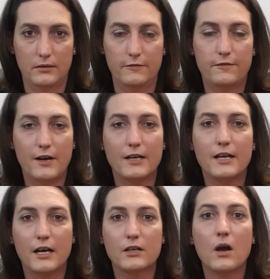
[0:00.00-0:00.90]
Find
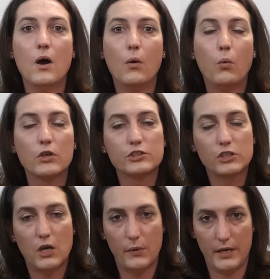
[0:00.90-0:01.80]
out what's
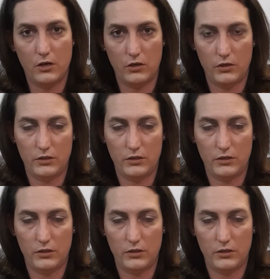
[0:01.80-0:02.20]
going on.